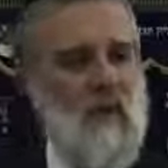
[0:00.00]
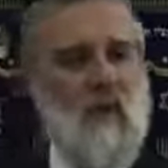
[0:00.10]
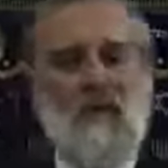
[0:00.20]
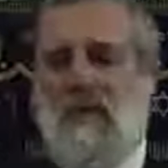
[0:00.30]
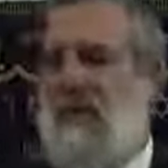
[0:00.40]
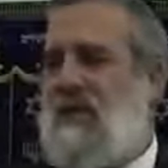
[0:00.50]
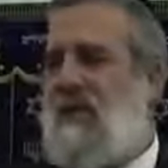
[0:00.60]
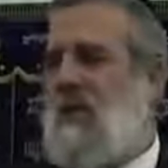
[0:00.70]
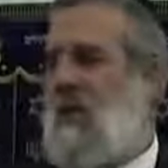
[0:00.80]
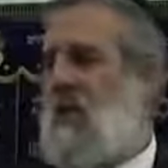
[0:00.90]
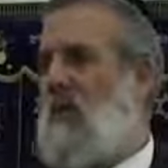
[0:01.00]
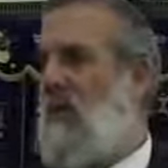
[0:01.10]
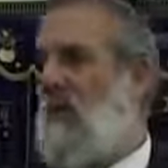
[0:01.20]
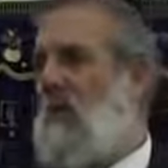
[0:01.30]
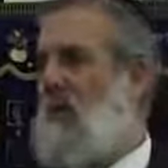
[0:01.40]
It is easy to
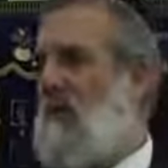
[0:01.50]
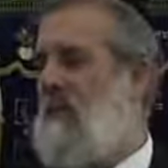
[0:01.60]
ignore.